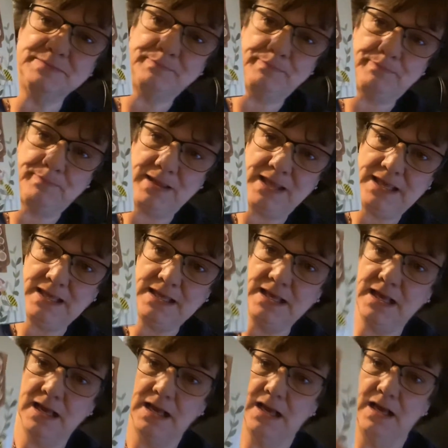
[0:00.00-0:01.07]
bee
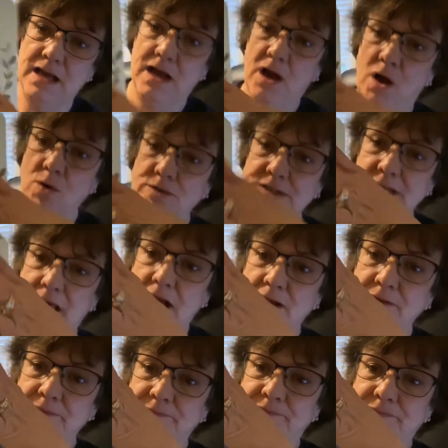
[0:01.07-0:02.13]
hotel
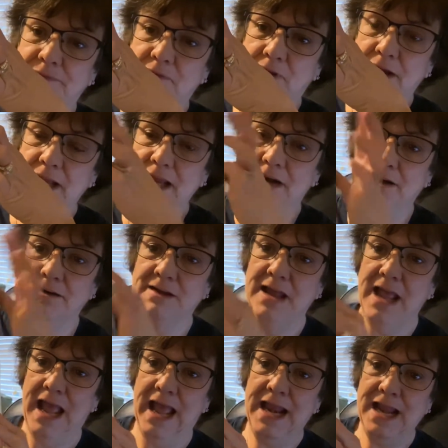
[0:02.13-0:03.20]
right here,
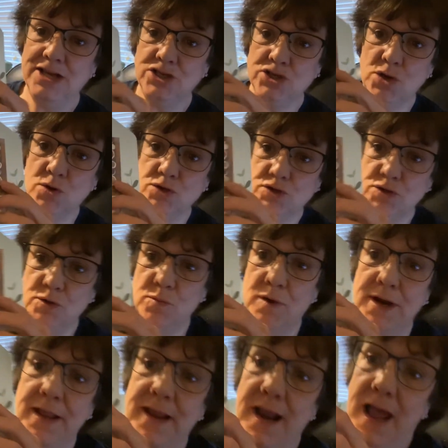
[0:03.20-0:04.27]
and I showed you the one
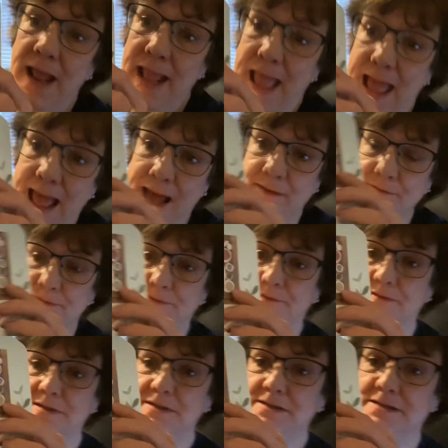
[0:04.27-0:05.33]
that I have.
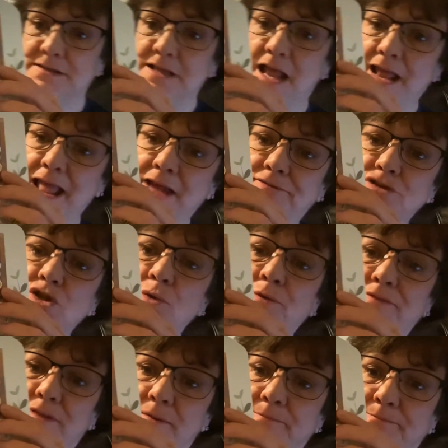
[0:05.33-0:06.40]
I have two of
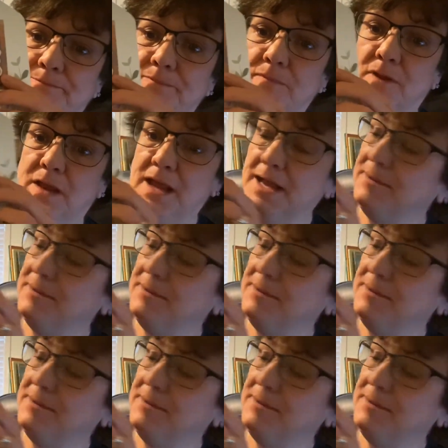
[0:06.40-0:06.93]
them. Okay.